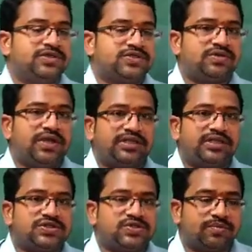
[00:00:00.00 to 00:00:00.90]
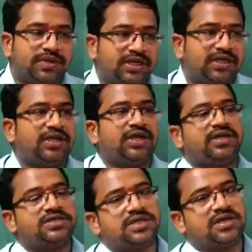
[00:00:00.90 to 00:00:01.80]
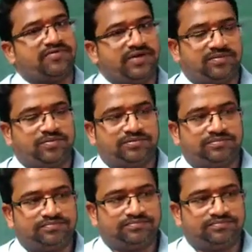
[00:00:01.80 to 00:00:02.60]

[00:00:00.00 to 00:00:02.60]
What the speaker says: So like that, so many indicators are available.